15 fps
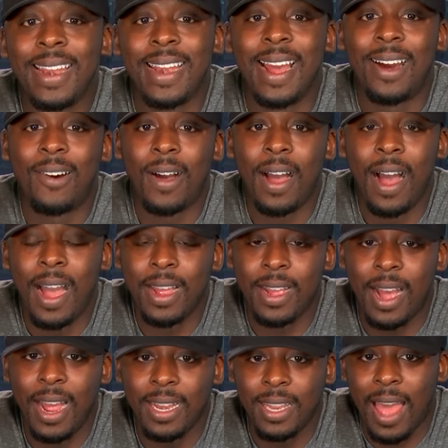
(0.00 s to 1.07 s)
Now,
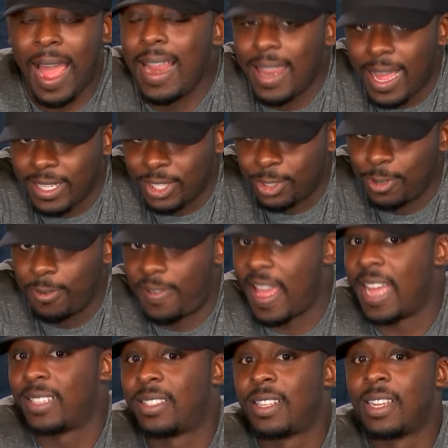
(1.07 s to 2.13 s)
I like to shoot
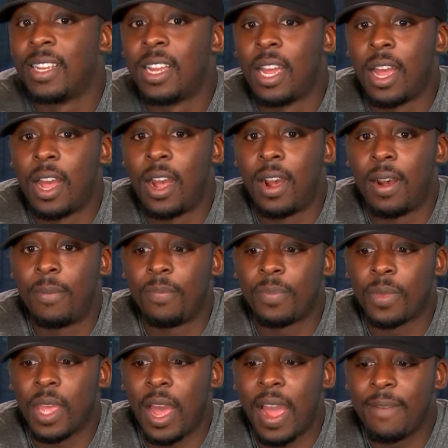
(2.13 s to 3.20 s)
fast.
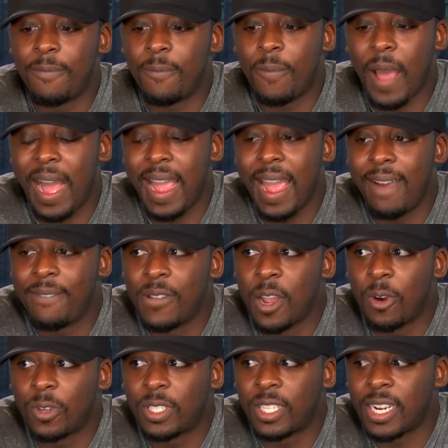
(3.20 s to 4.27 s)
I have
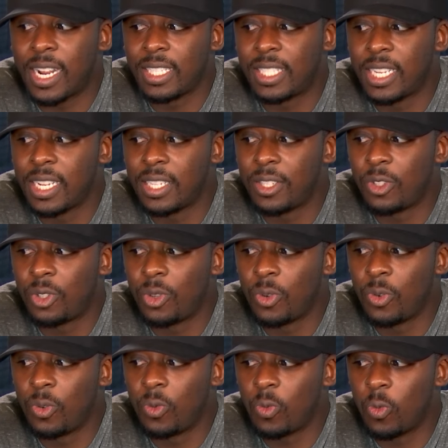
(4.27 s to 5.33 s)
noticed that I tend
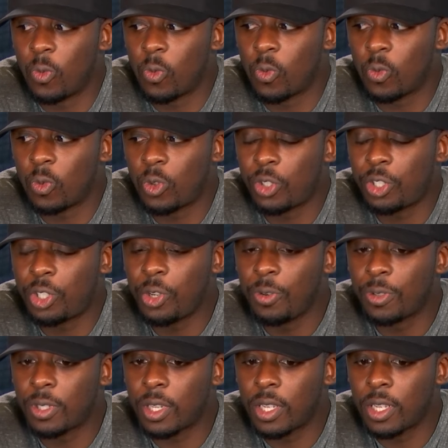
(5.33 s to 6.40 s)
to
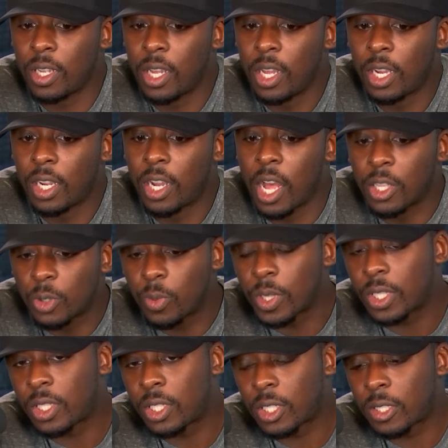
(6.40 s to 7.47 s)
shoot guns
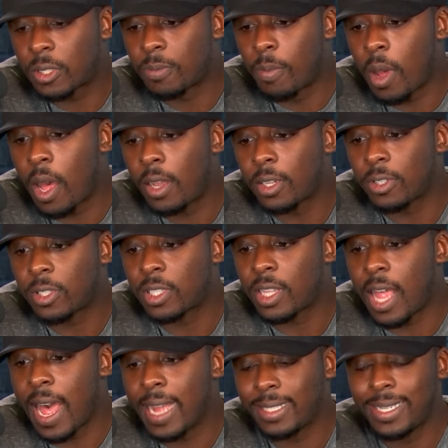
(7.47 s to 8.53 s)
with smaller
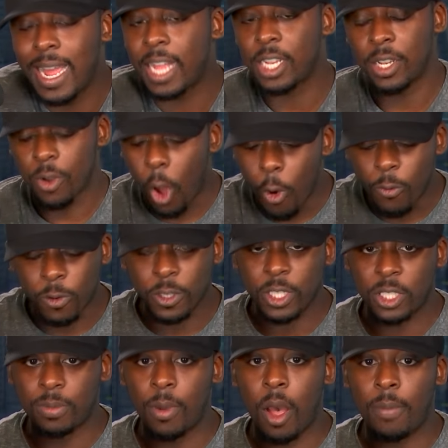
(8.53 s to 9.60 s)
slides, not overly
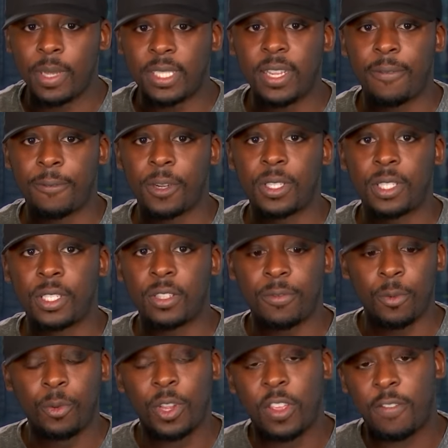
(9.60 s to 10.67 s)
small, but say, for instance, if
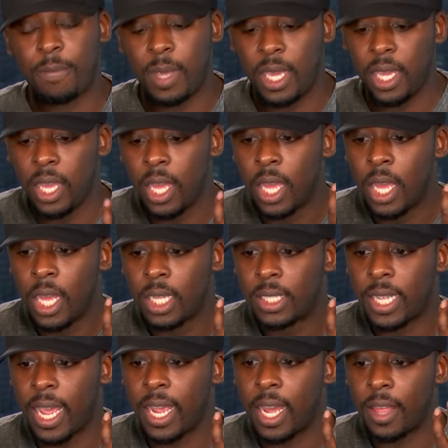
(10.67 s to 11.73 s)
you were to give me,
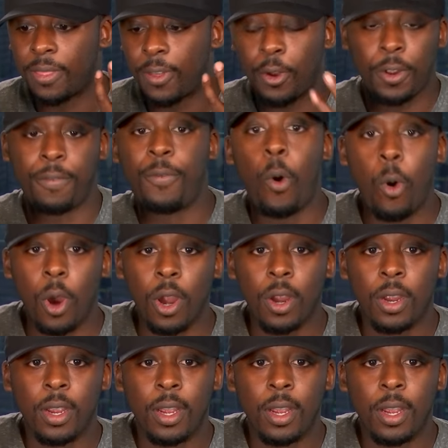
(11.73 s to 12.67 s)
say, a 34